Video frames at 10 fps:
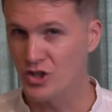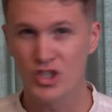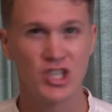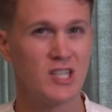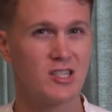
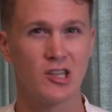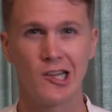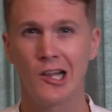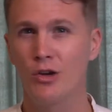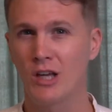
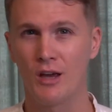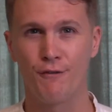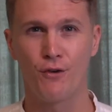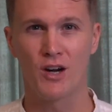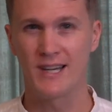consistently looking
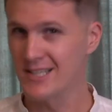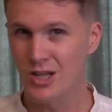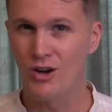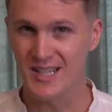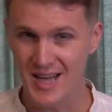for it as
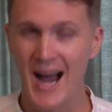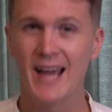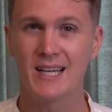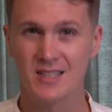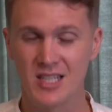long as I
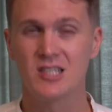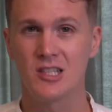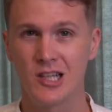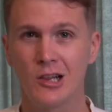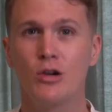
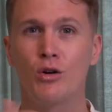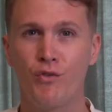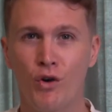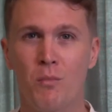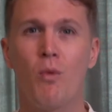consistently look
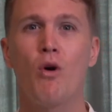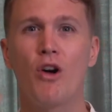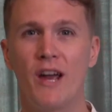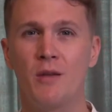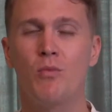for more
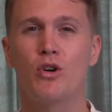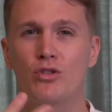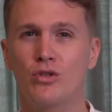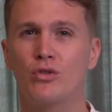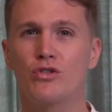and more
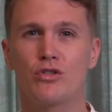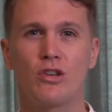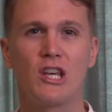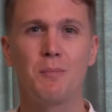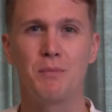tools to
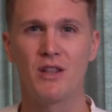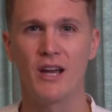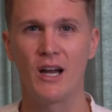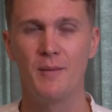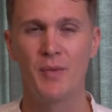keep me
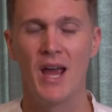there.